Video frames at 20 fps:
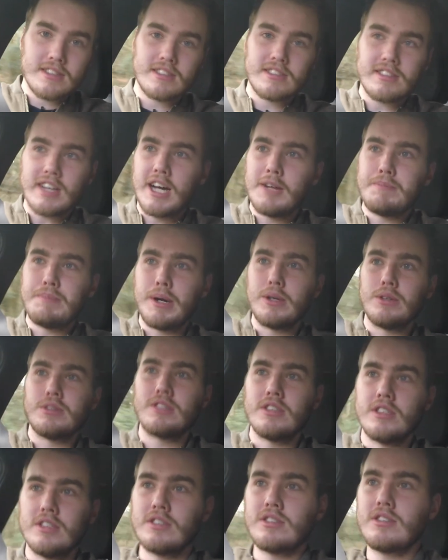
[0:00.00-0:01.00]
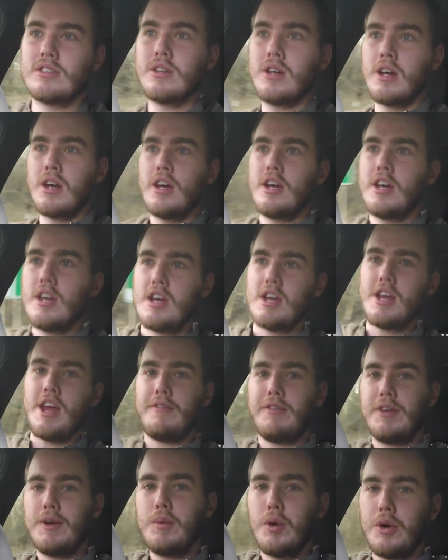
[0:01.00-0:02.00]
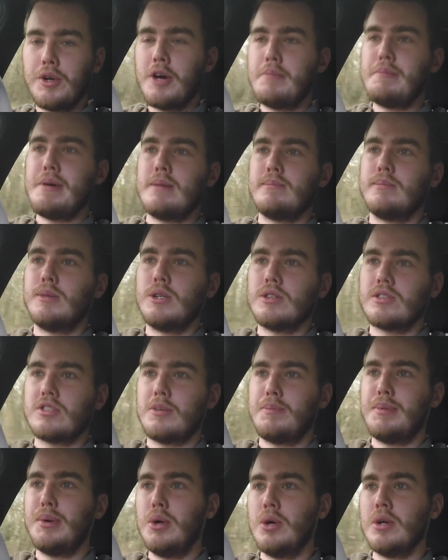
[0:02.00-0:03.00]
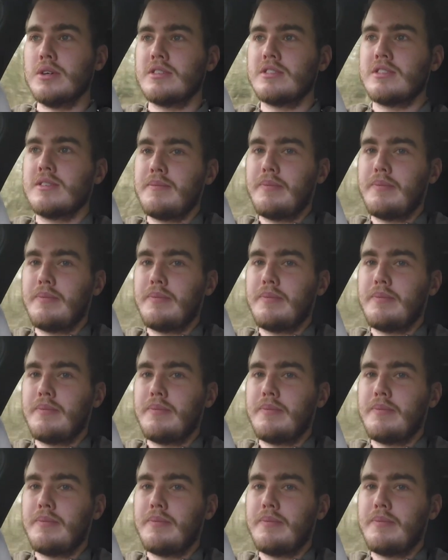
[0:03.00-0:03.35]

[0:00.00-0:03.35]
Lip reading: the side bolsters if you want a bit more support.